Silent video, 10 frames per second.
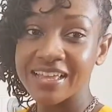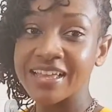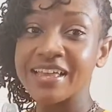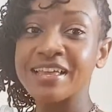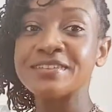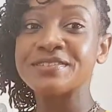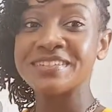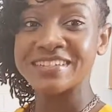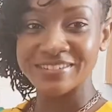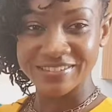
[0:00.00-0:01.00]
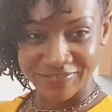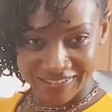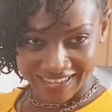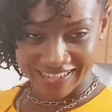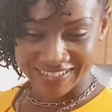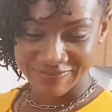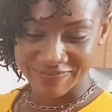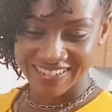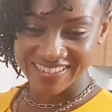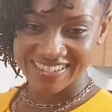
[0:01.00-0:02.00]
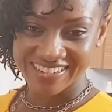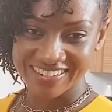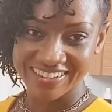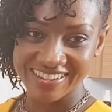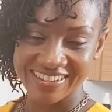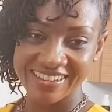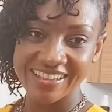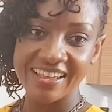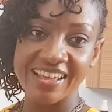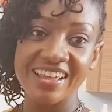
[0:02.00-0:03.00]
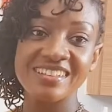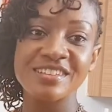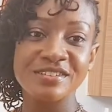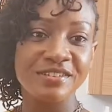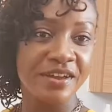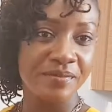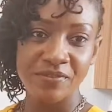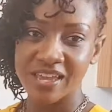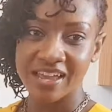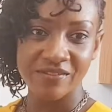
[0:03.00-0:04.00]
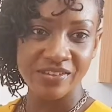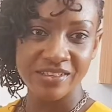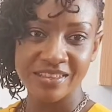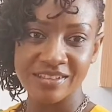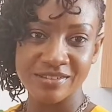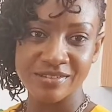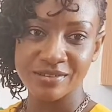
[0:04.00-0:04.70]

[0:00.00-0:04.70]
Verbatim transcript: Hit on the notification button and subscribe if you haven't done so.